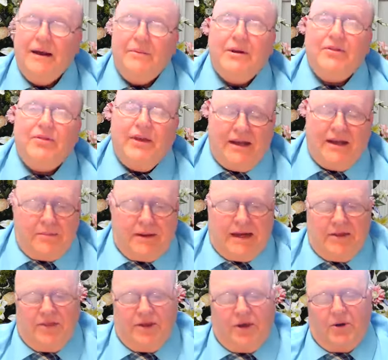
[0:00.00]
I mean, think
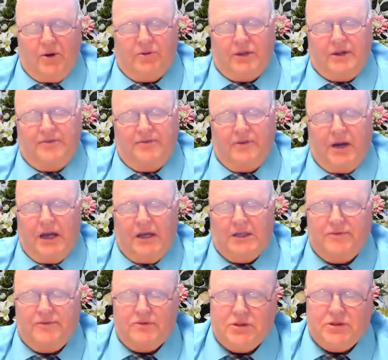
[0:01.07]
about it. the earthly
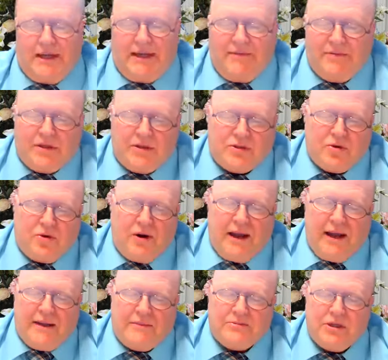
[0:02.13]
philosophers and even the
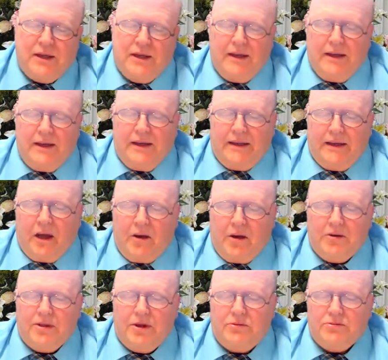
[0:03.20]
scribes and
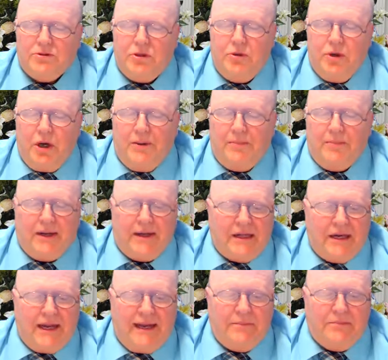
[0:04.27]
all of those who humbly
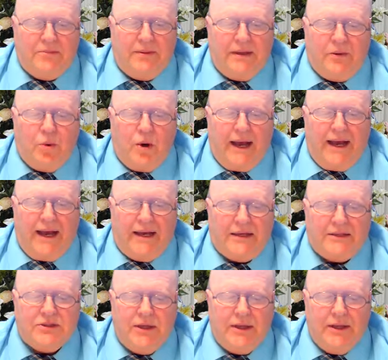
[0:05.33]
claim to be
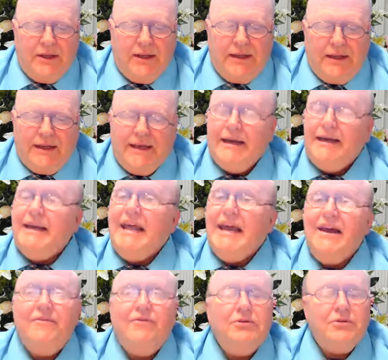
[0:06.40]
wise can
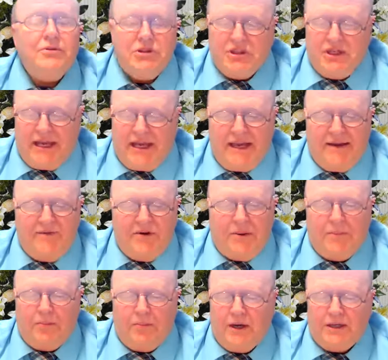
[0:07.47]
never save
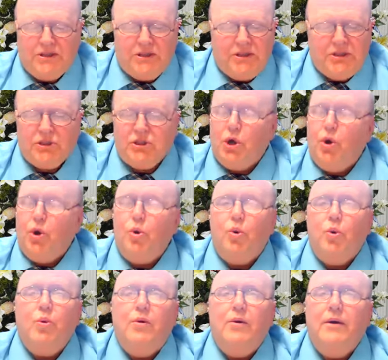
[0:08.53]
a precious
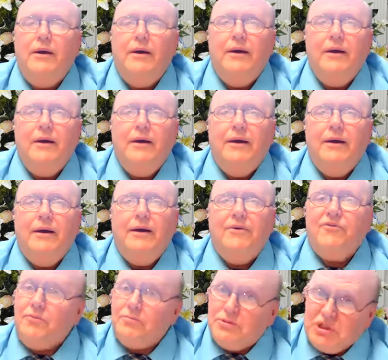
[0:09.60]
soul
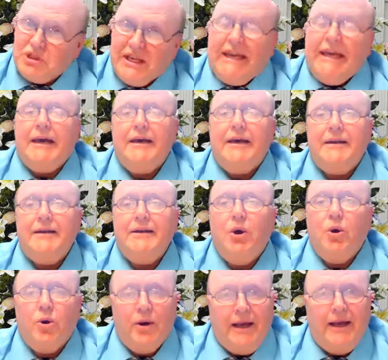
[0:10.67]
from sin
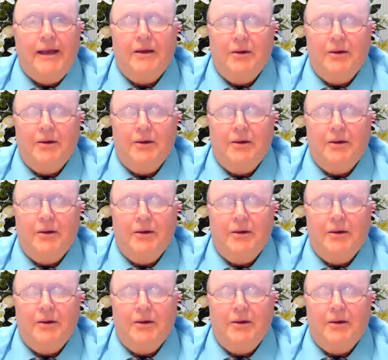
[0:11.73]
or hell.